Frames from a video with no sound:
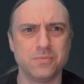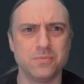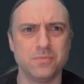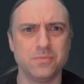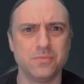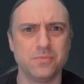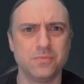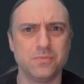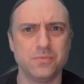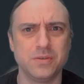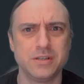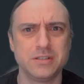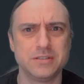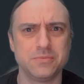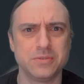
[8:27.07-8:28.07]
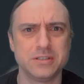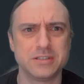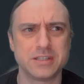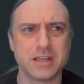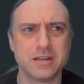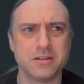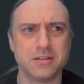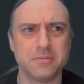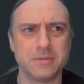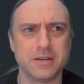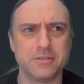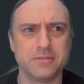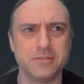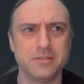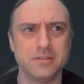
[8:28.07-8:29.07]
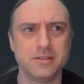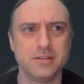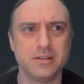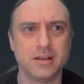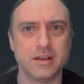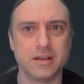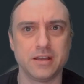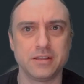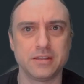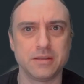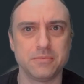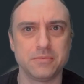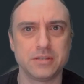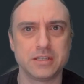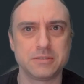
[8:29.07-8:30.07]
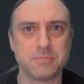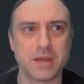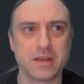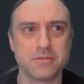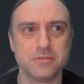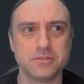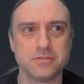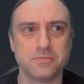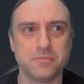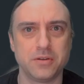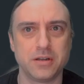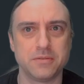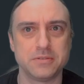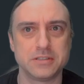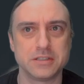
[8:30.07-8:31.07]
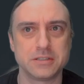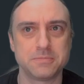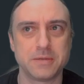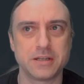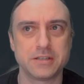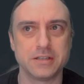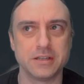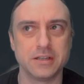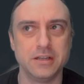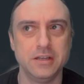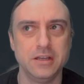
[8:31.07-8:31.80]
What is that all about? That's backwards from what I was expecting.